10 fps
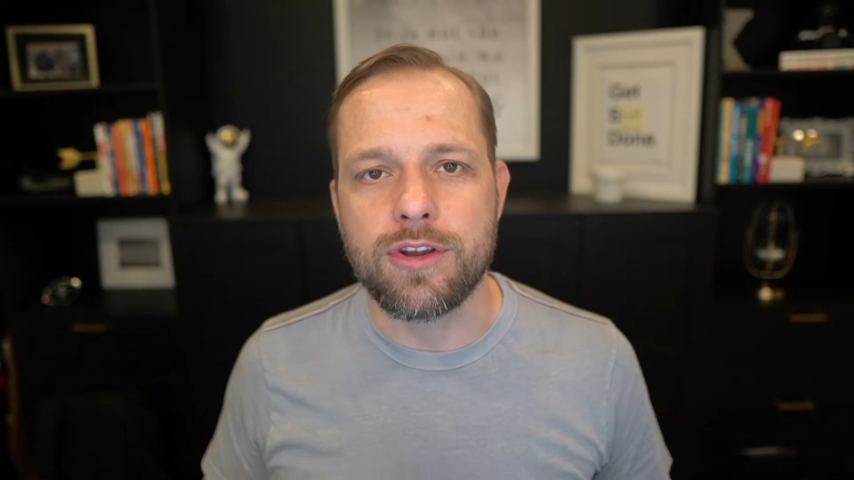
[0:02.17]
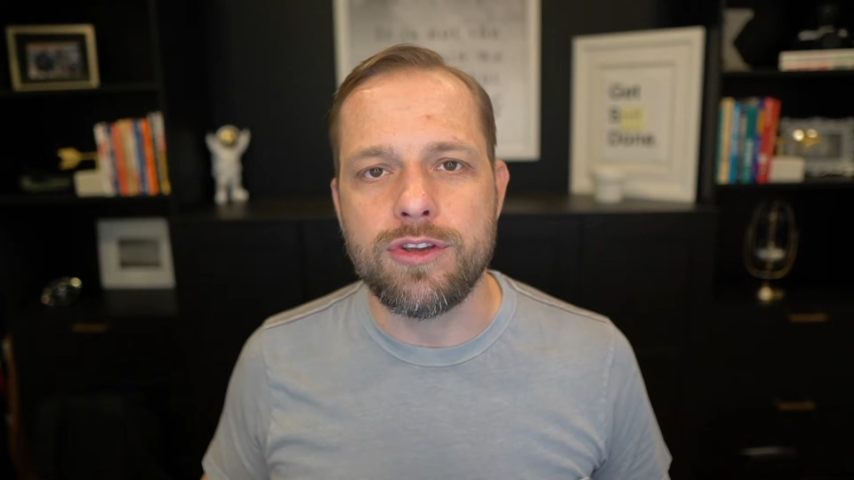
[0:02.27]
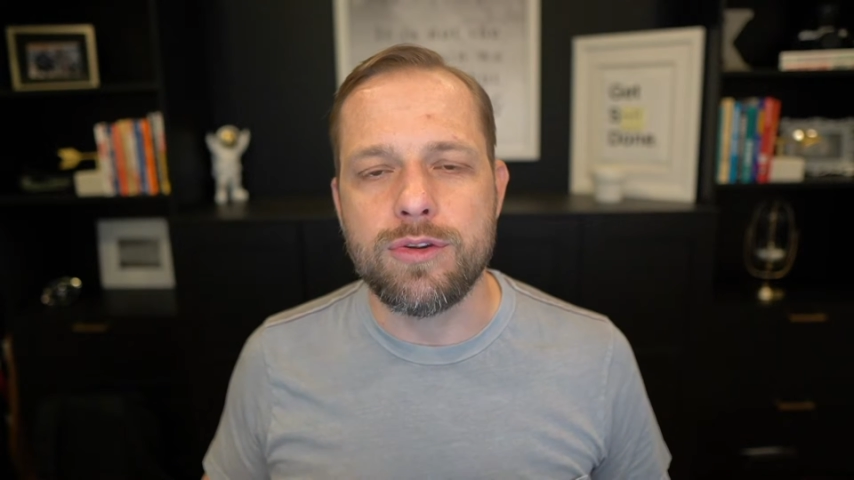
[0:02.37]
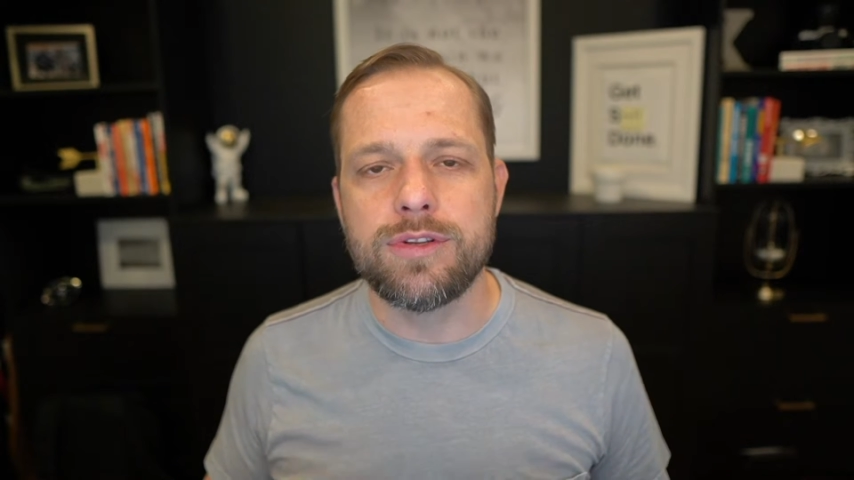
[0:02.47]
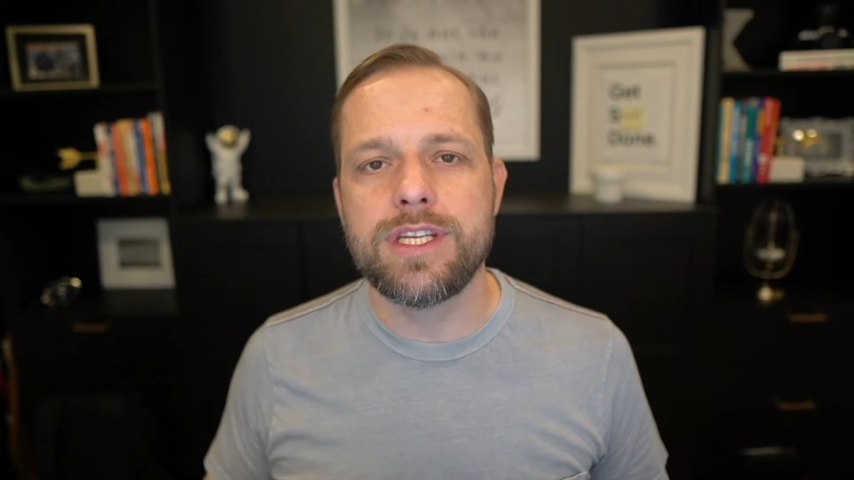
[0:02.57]

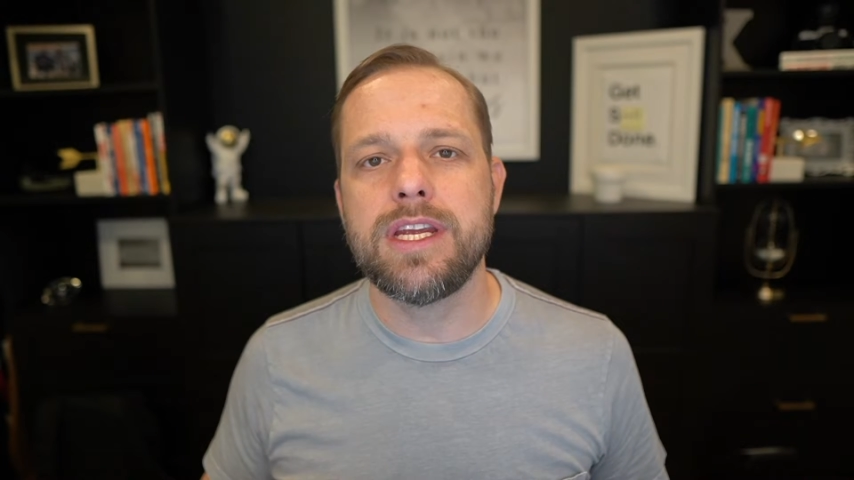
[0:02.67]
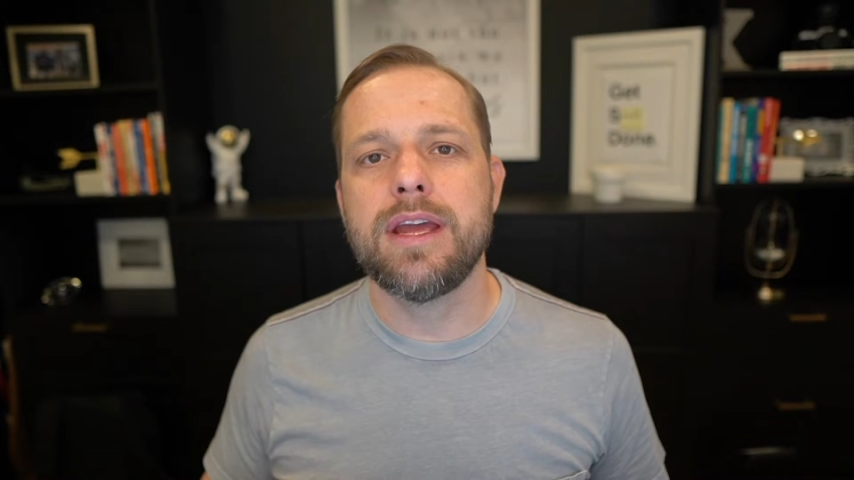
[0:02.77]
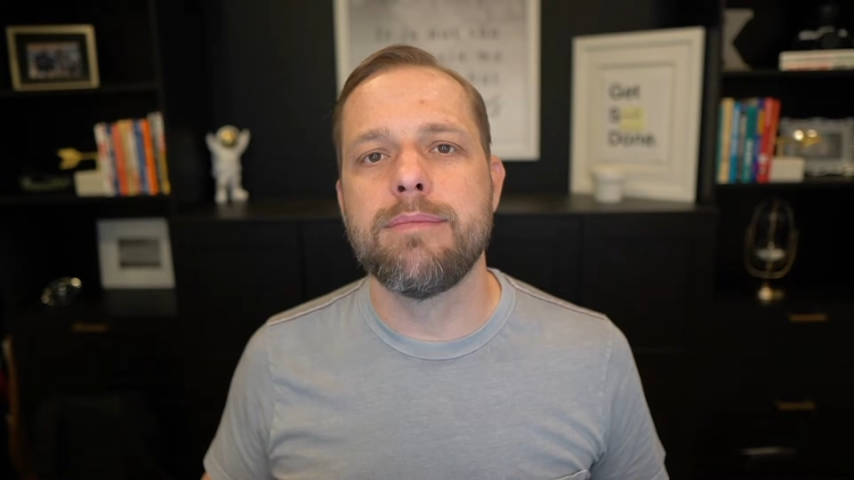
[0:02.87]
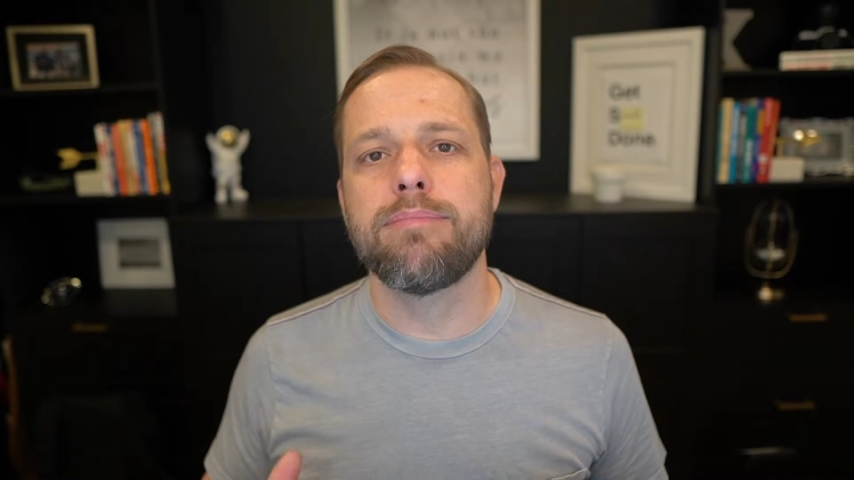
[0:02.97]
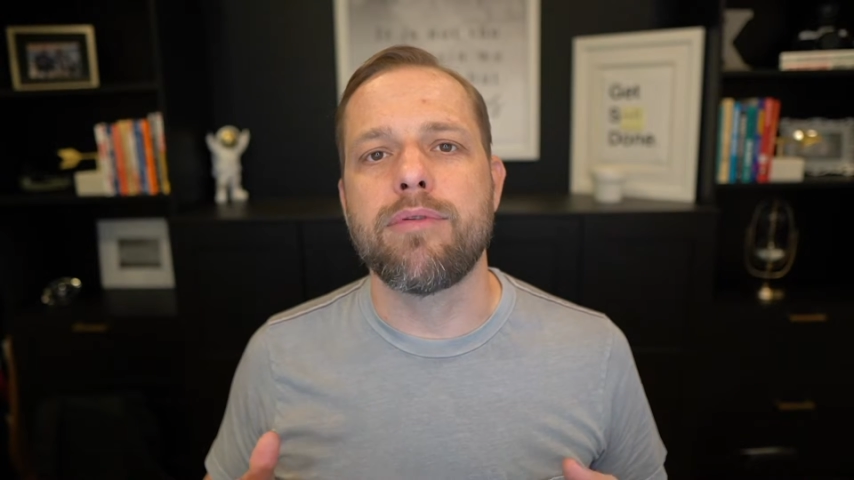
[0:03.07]

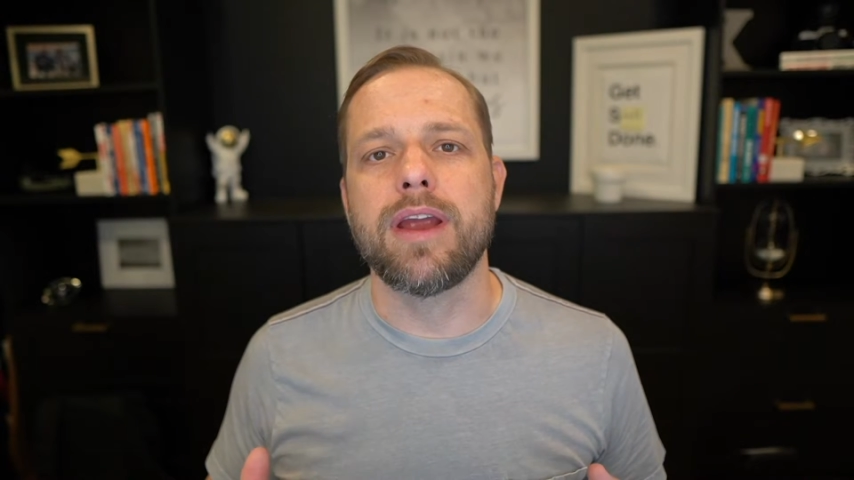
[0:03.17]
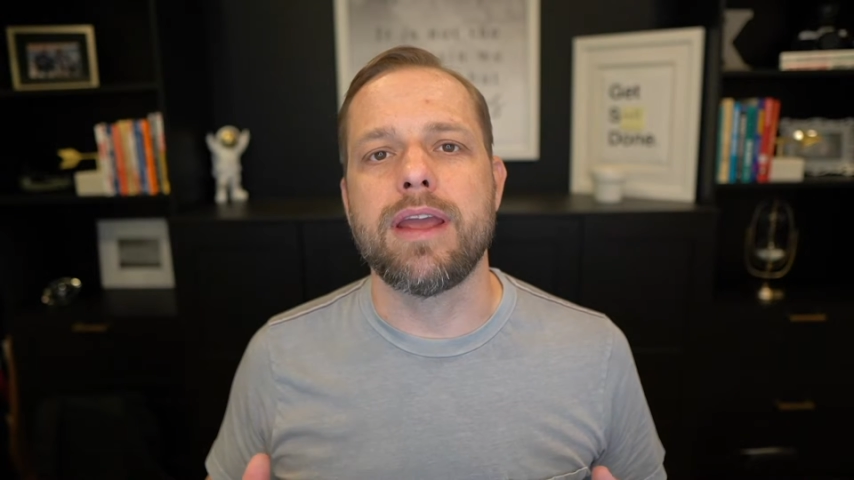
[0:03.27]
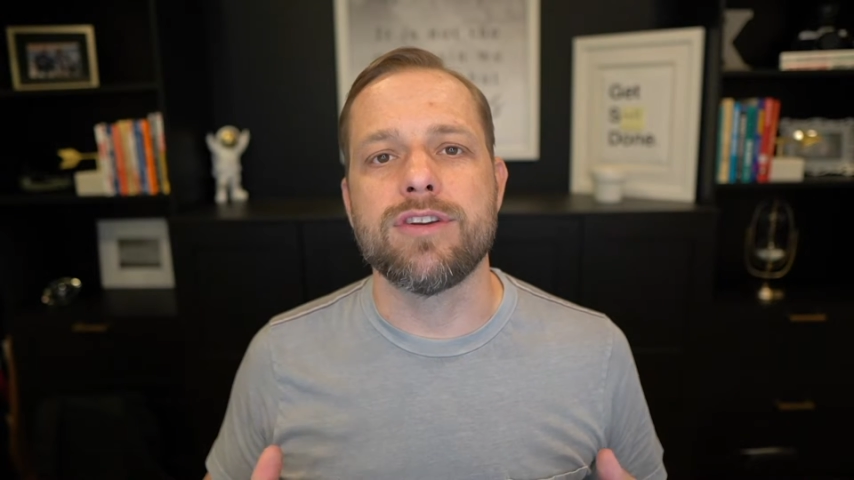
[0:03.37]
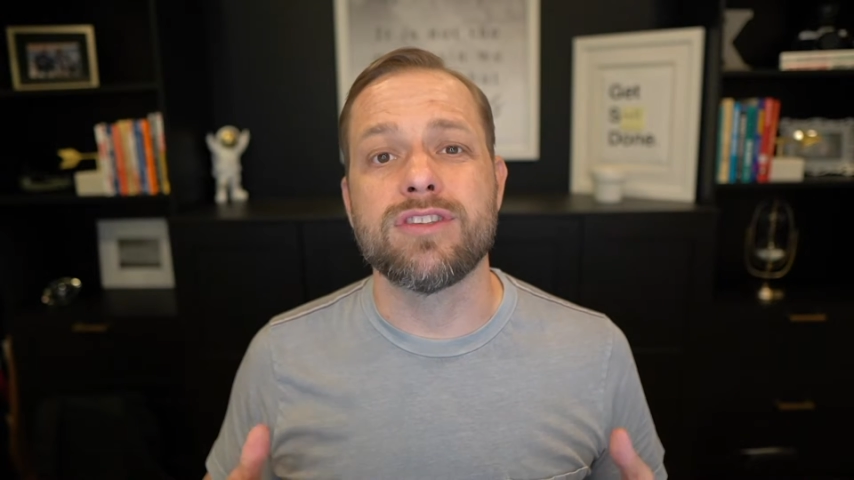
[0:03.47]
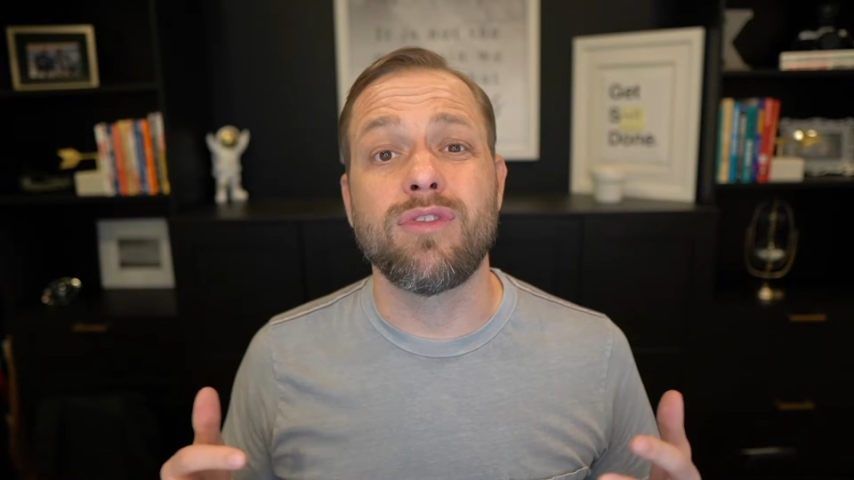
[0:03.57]
UTM
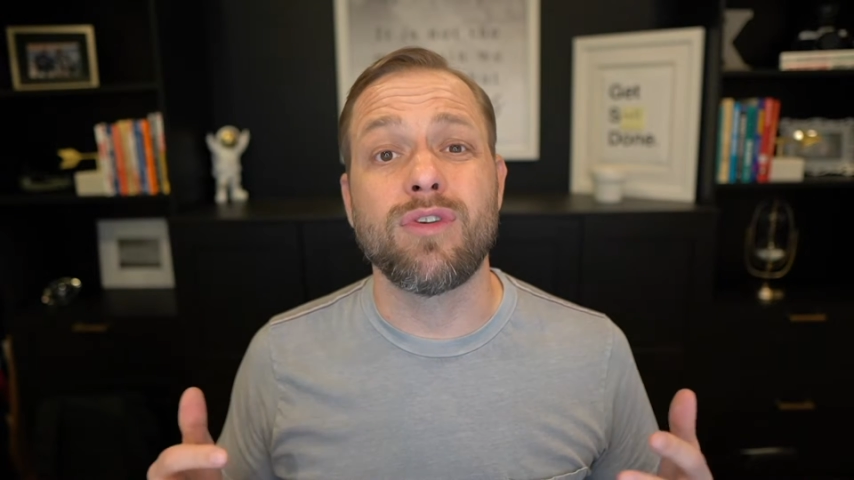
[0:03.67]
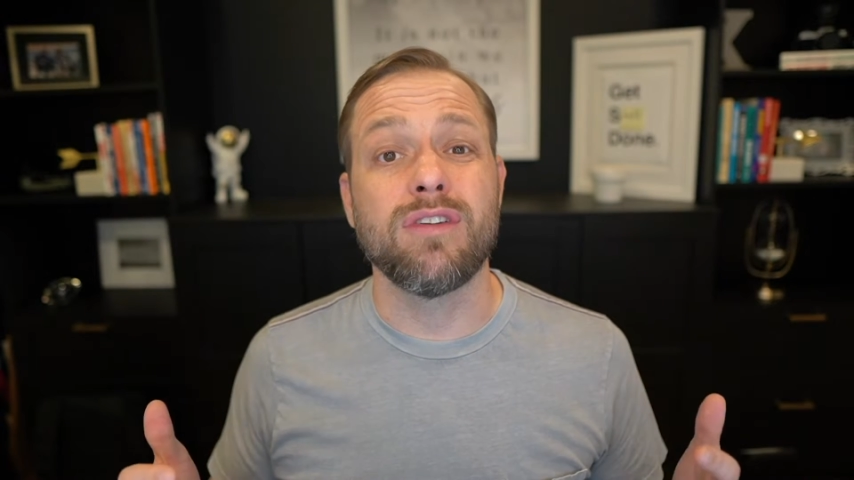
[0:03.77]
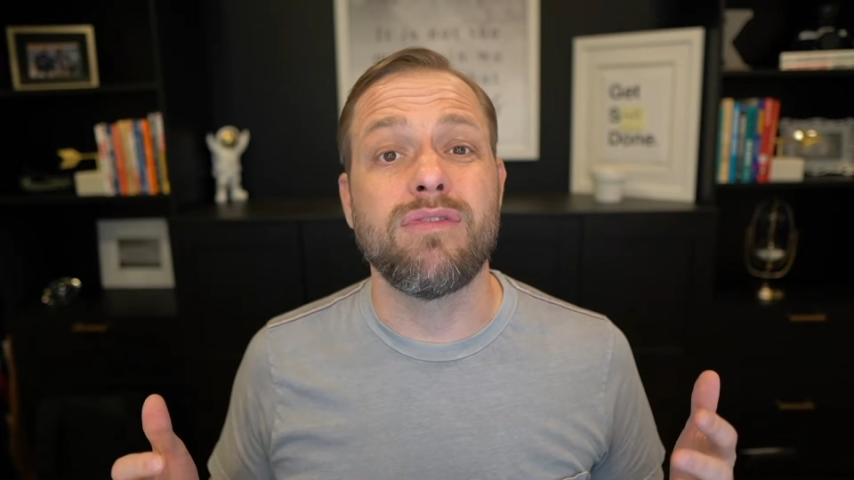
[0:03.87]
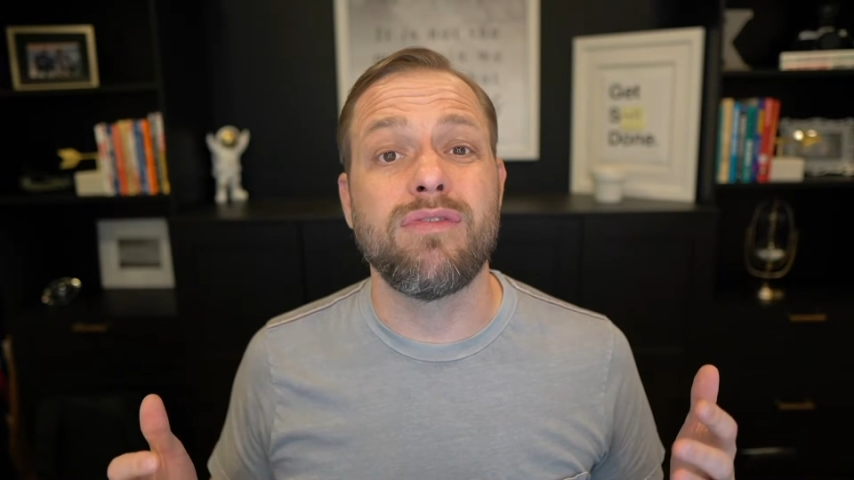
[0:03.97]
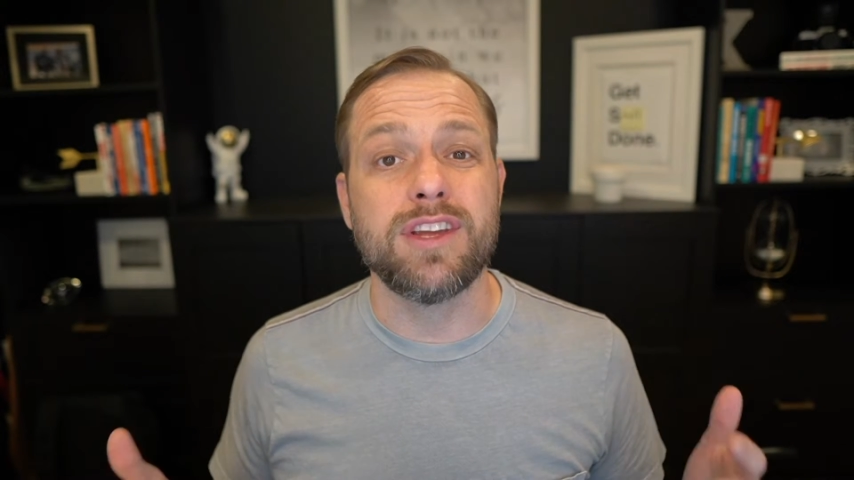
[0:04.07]
parameters for
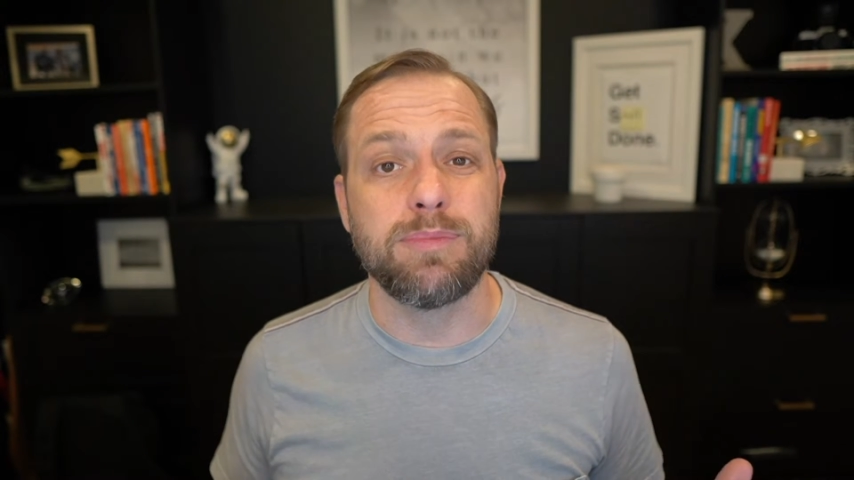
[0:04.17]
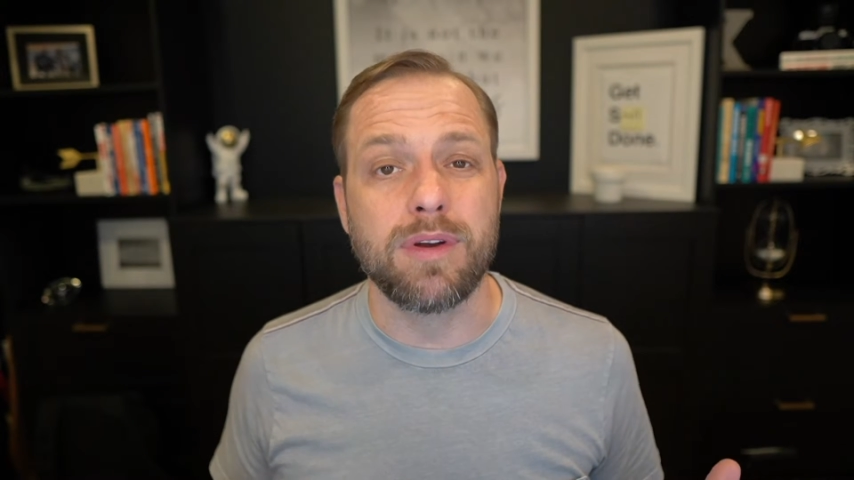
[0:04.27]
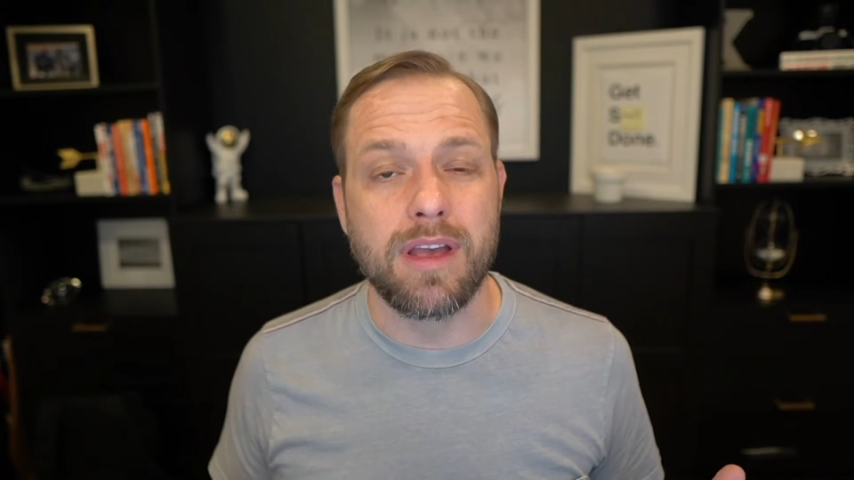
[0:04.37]
your Facebook